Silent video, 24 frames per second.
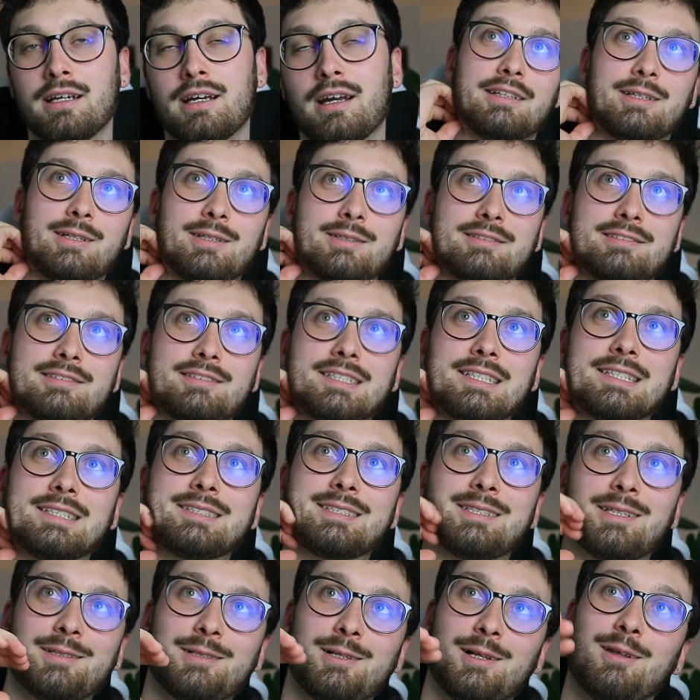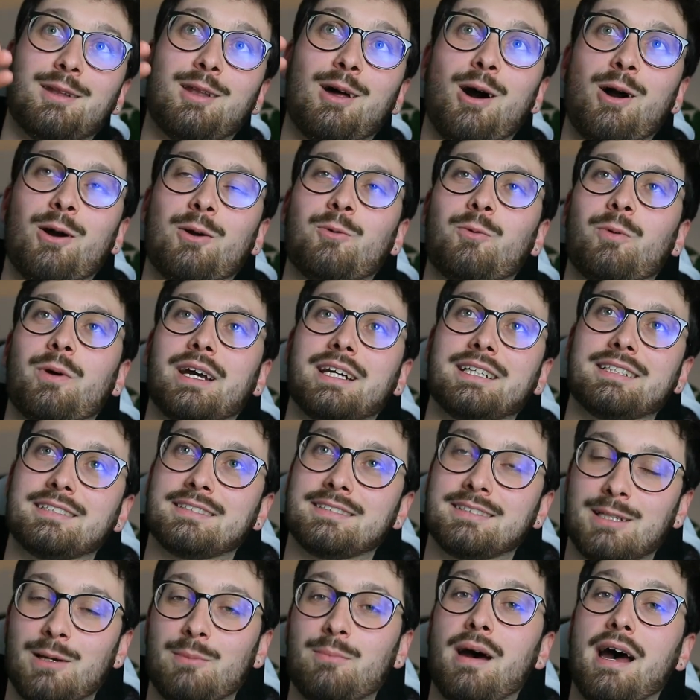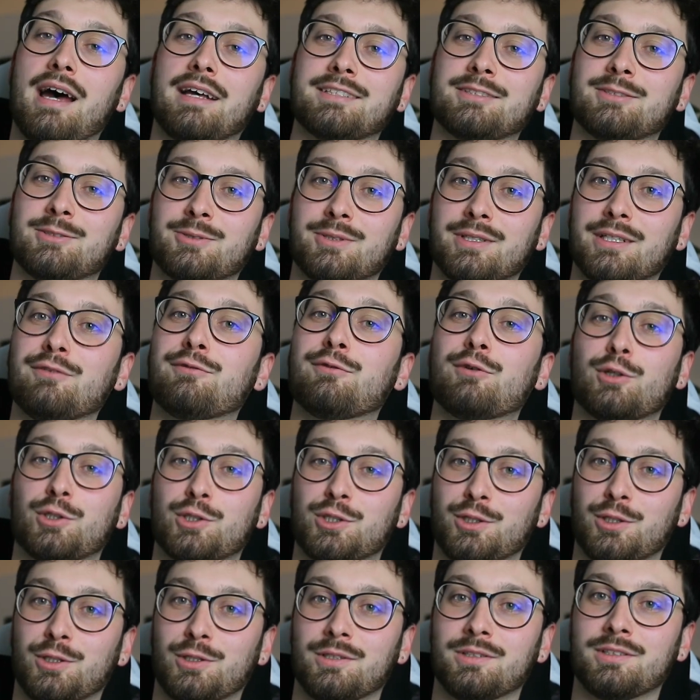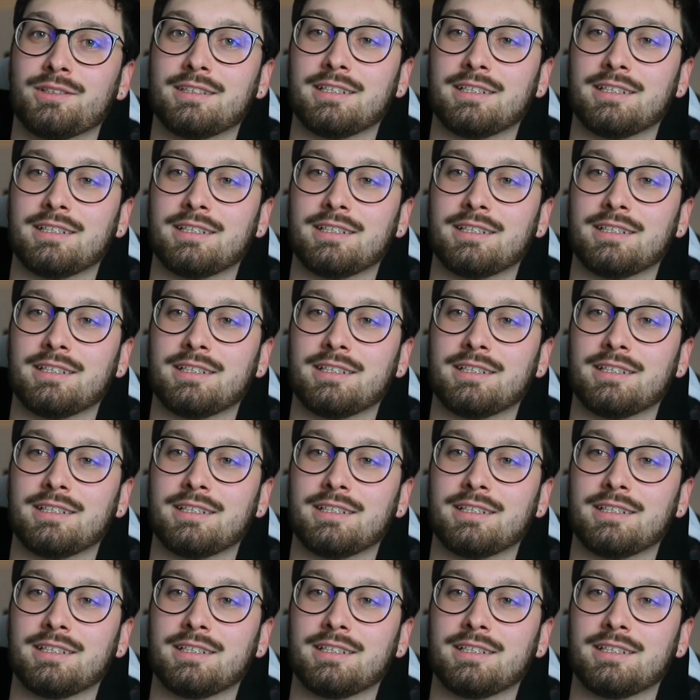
there's still a long way to mastery for sure.